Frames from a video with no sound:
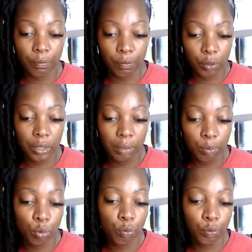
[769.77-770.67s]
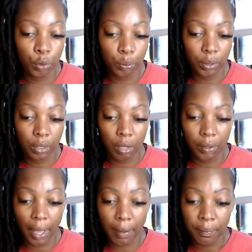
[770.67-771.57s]
fully move forward.
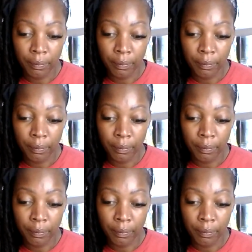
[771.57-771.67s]
Okay.